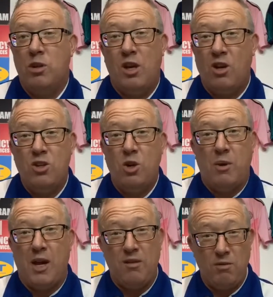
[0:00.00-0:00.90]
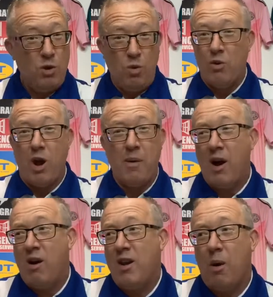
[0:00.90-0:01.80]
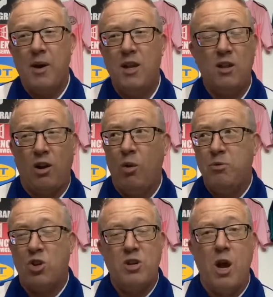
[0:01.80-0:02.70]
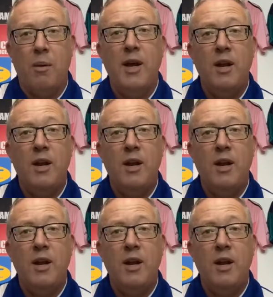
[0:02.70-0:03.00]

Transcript: You can do it. You all know it. I know it. The club should know it.